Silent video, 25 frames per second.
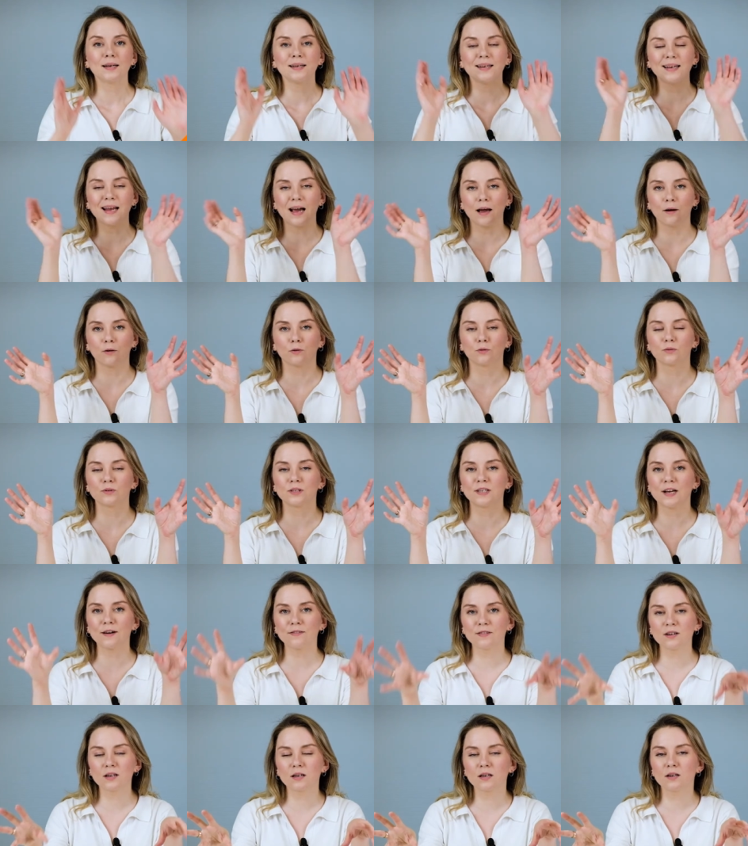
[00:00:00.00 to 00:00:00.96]
Now,
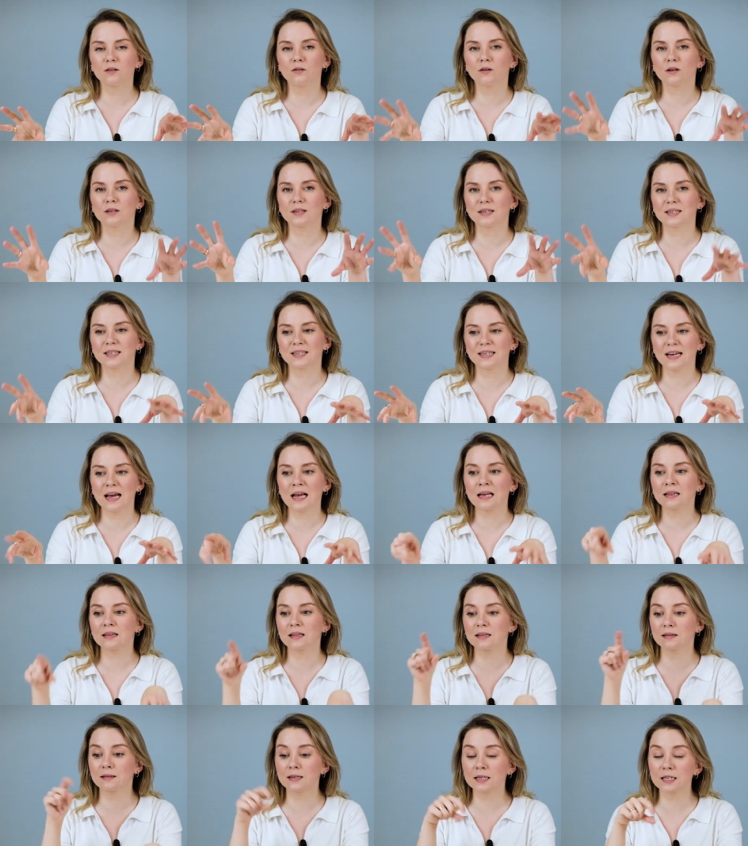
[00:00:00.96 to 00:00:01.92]
definitely you understand
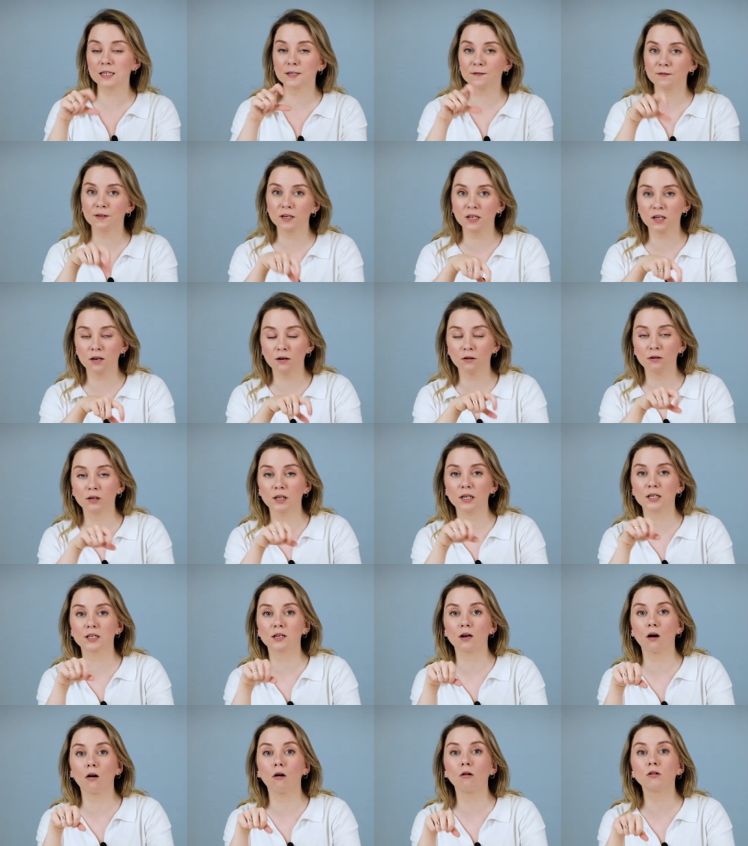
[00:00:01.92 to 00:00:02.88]
that this video
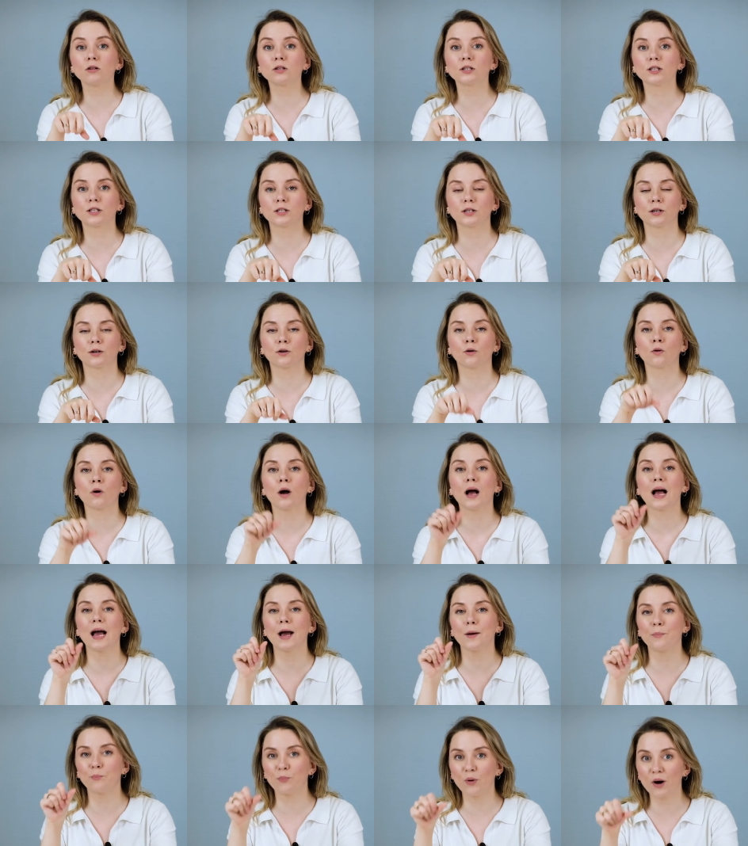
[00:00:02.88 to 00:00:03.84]
is also
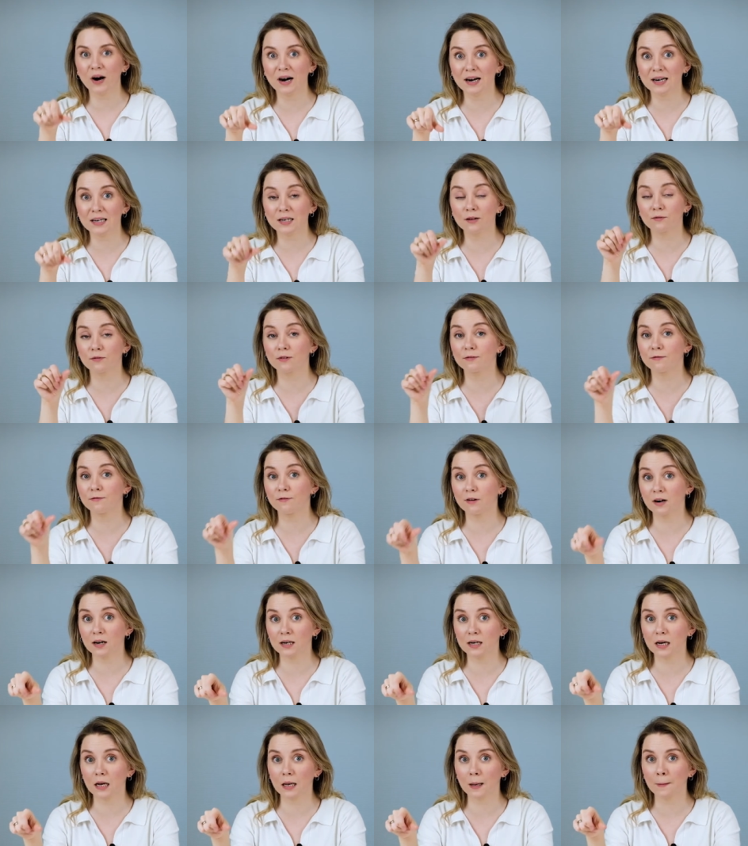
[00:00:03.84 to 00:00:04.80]
a part of the
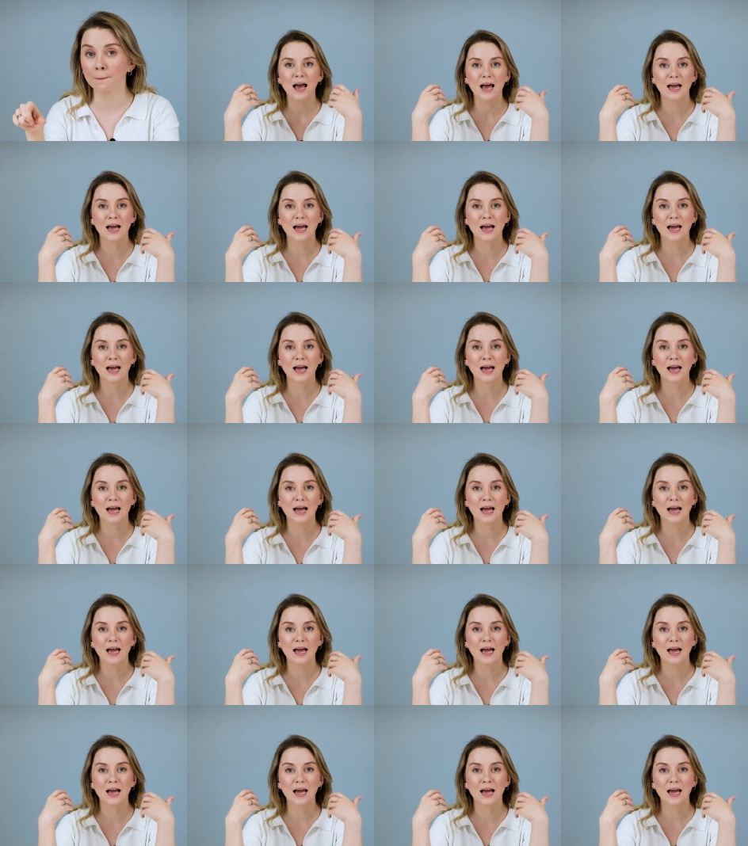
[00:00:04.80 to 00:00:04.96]
funnel.